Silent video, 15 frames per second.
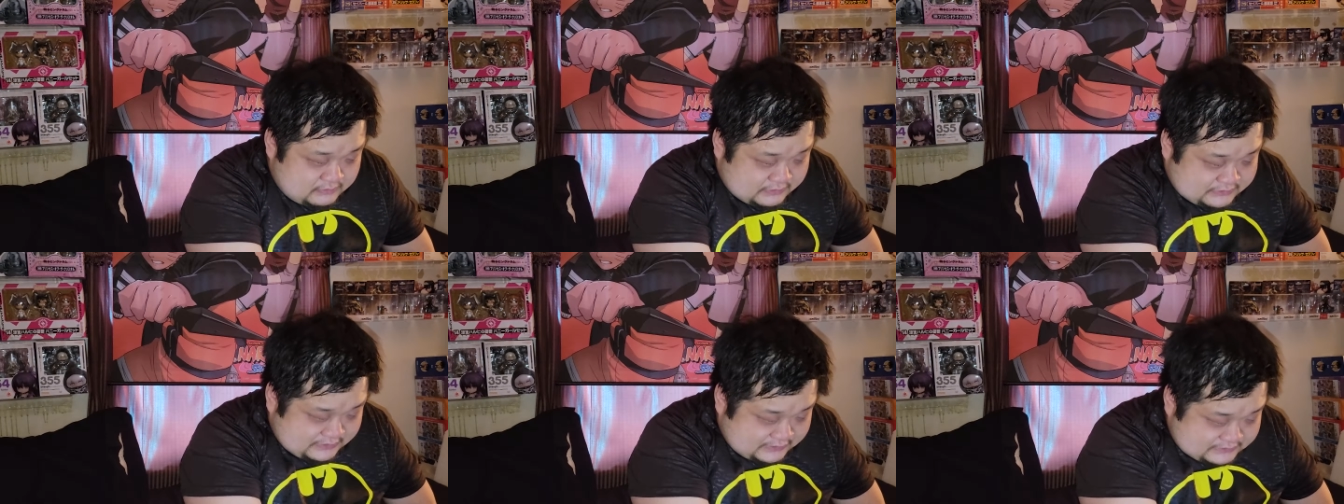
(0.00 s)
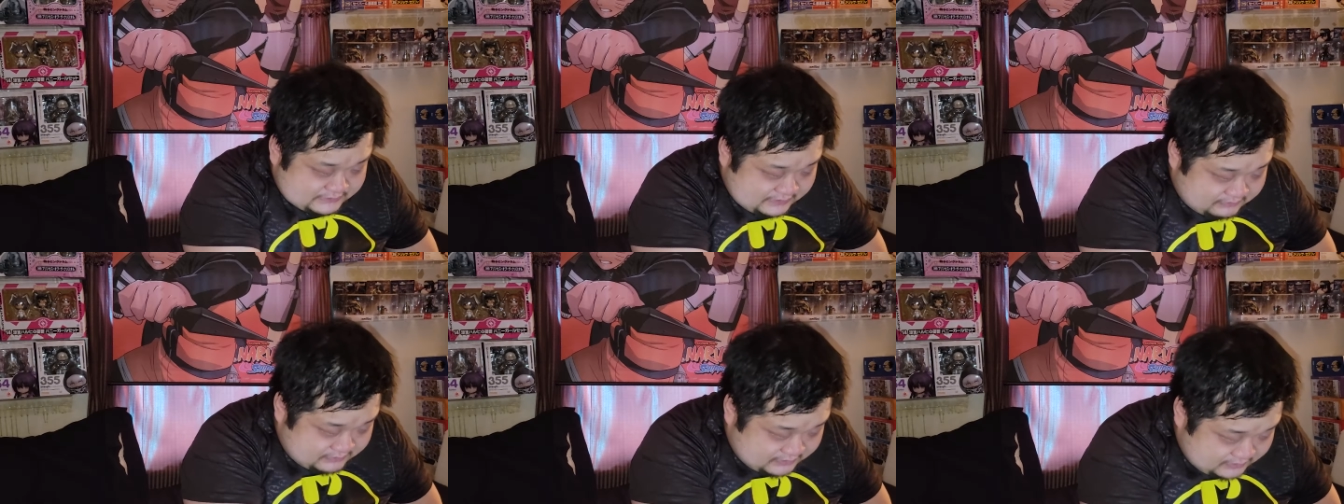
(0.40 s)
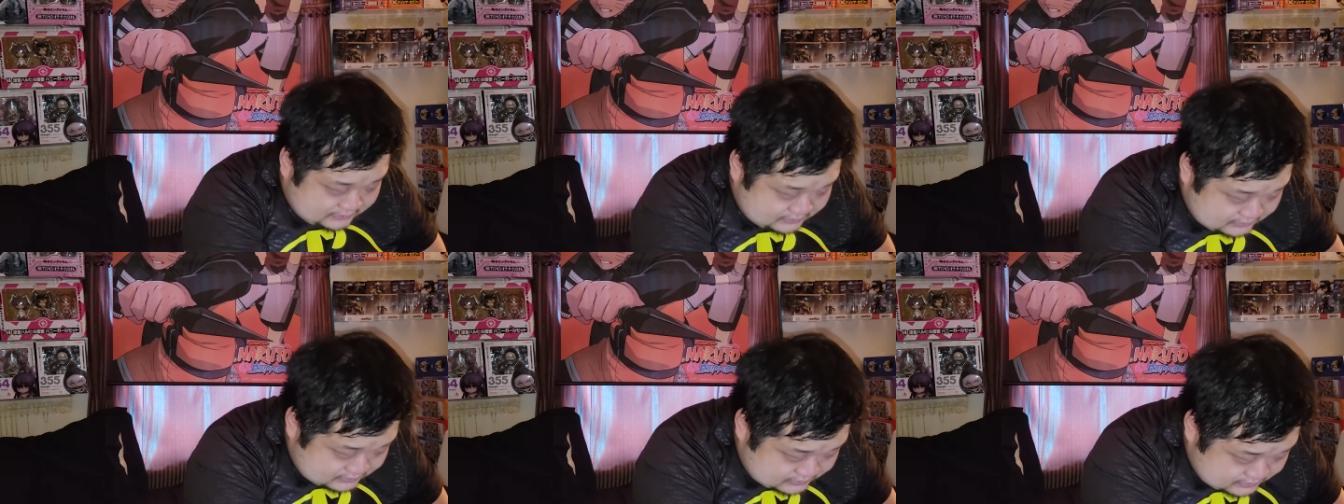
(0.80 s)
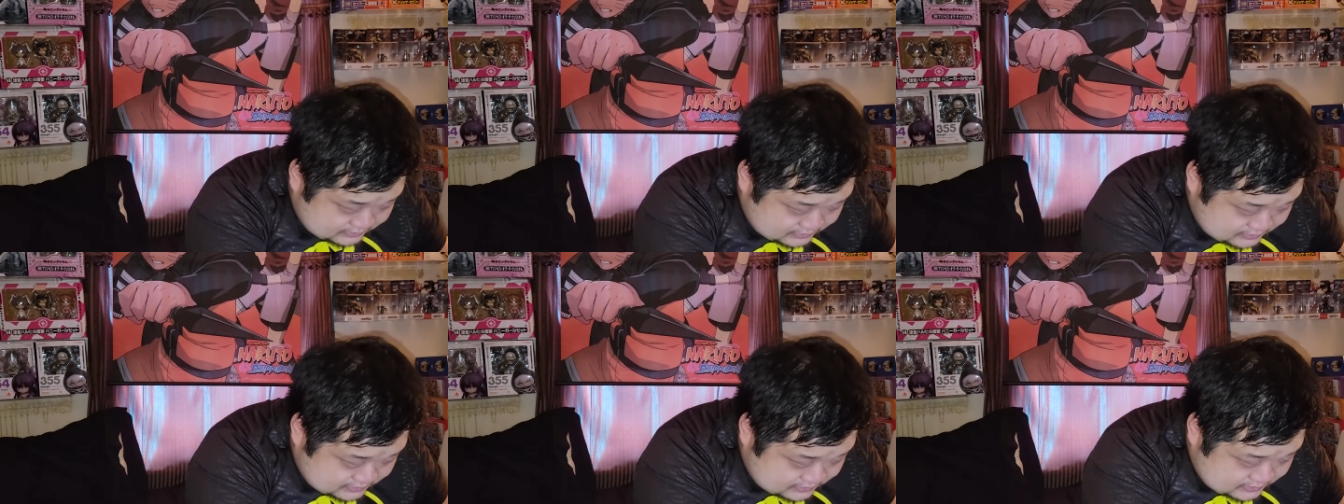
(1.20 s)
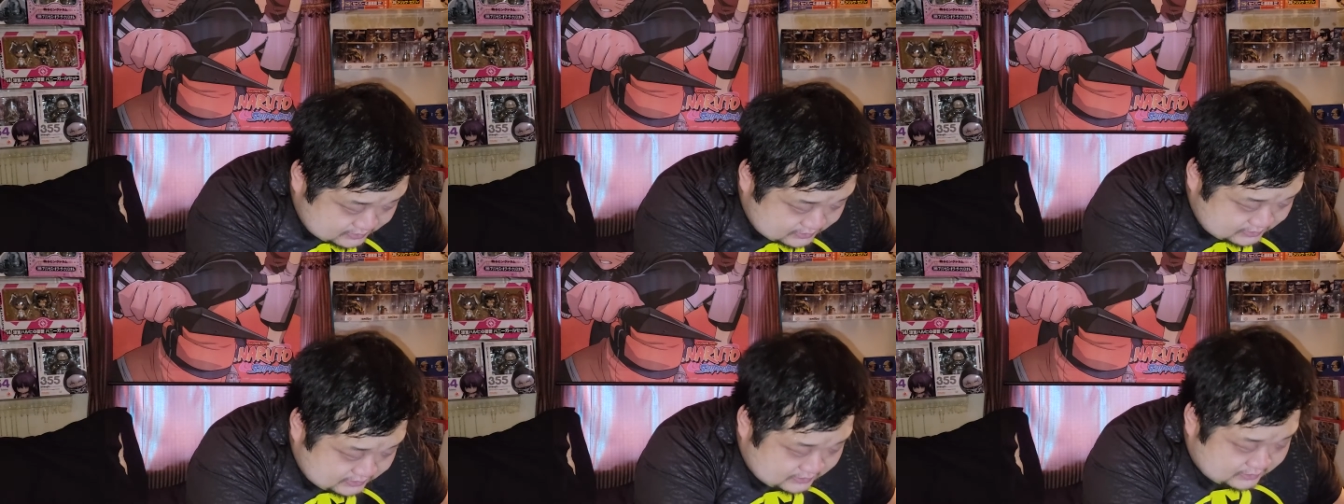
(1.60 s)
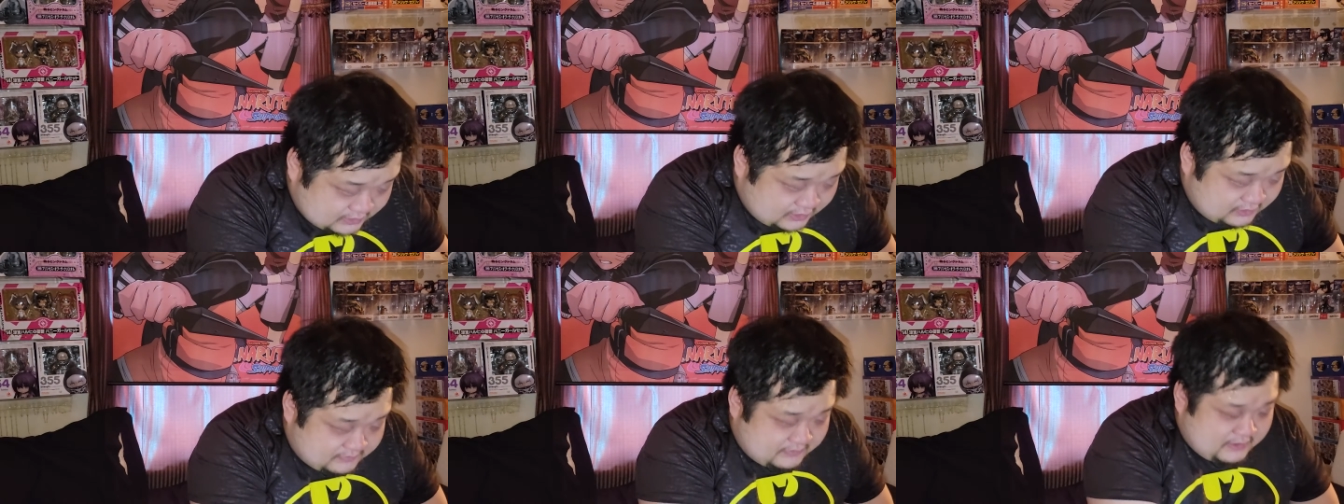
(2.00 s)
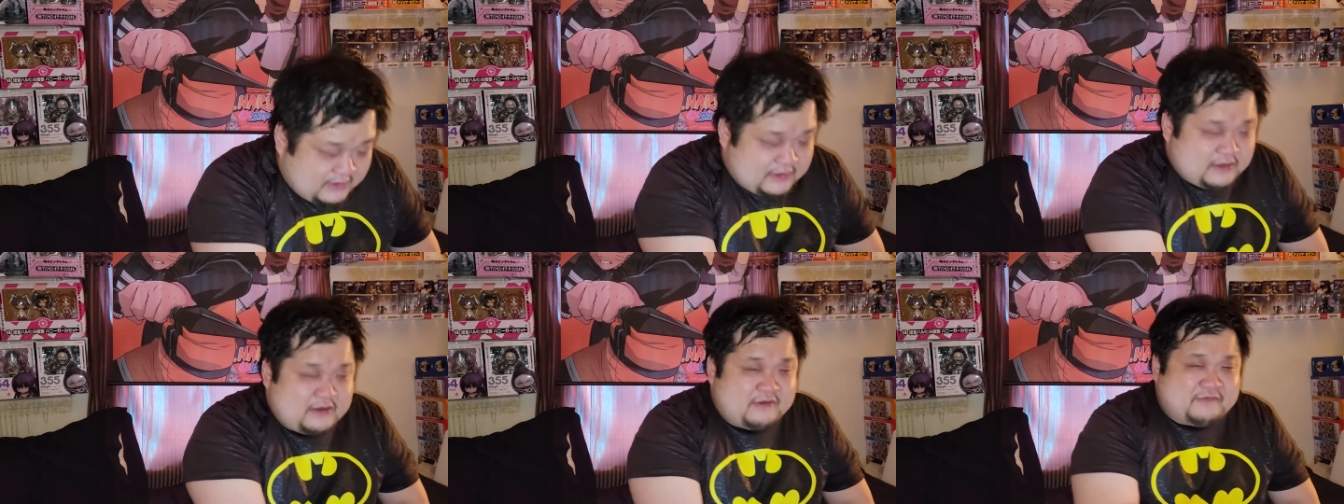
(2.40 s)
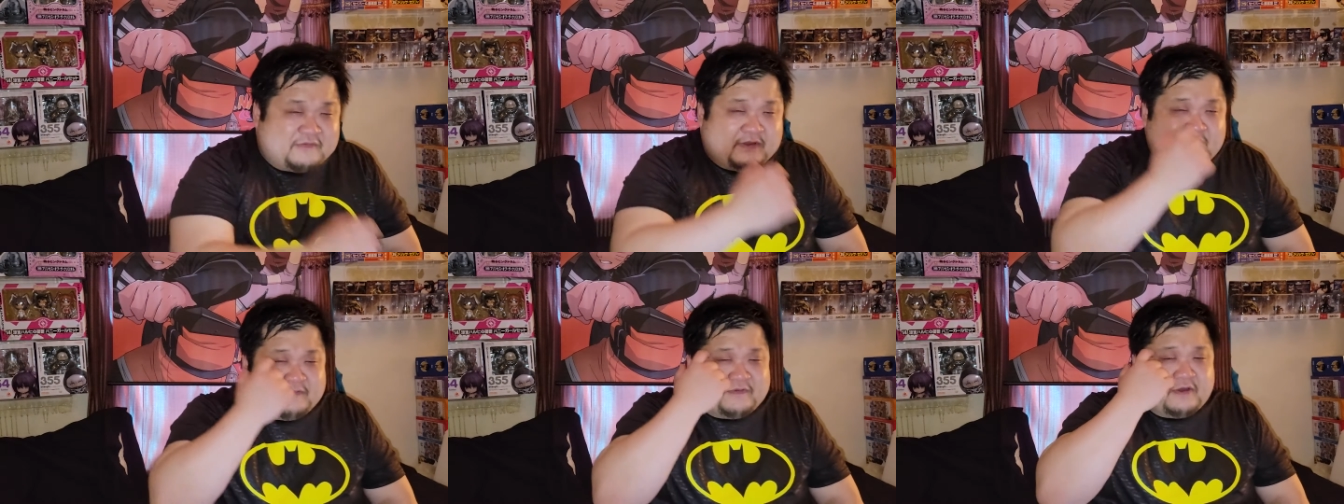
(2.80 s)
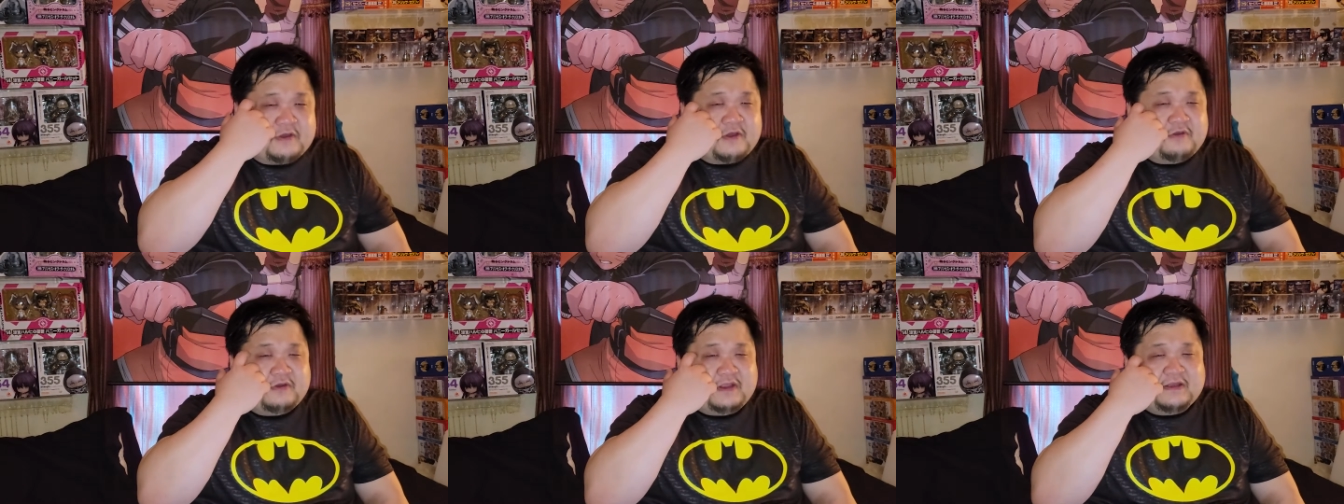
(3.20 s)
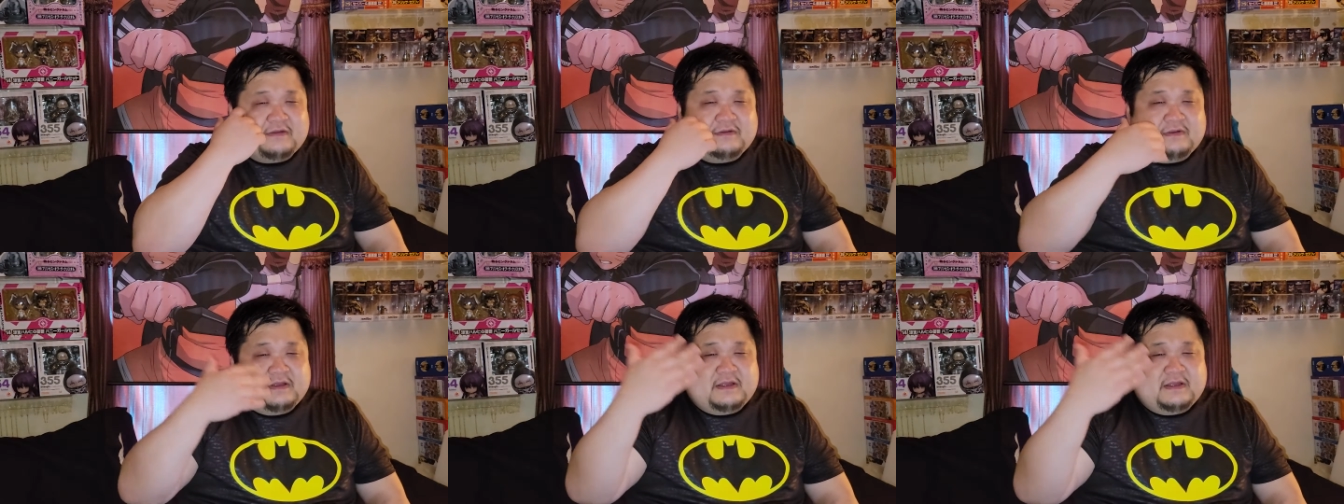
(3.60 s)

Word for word: I say his name right? Yeah, Carmichael Falcone.